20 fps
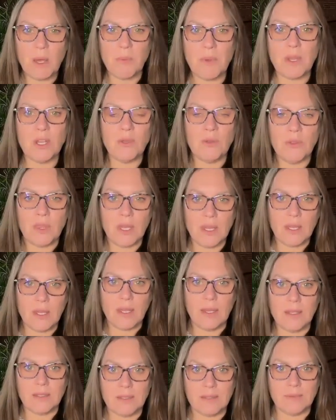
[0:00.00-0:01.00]
how many you think it
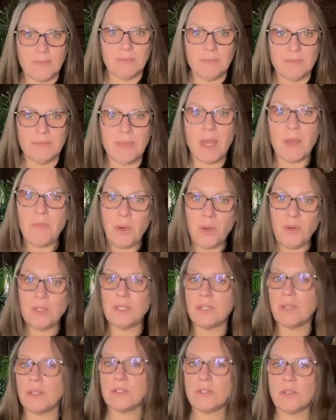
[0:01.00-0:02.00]
is. I
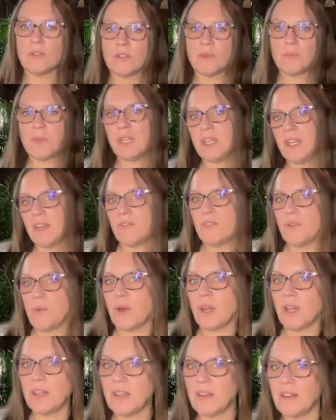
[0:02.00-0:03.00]
posted on social media if you
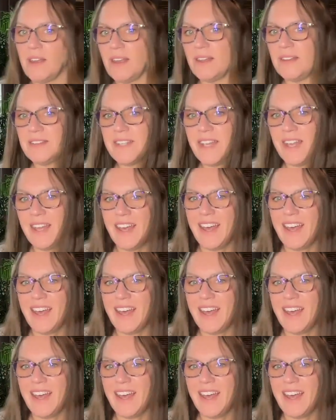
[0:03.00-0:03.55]
want a little hint.